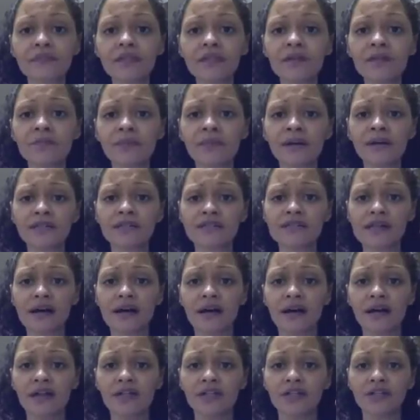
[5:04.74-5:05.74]
But,
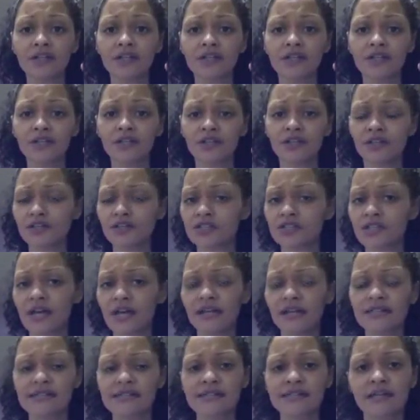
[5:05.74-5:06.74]
just
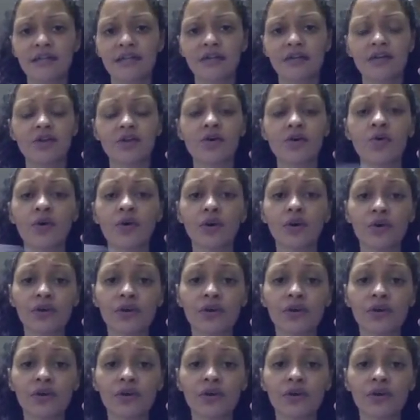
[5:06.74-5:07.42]
kind of stick it in the corner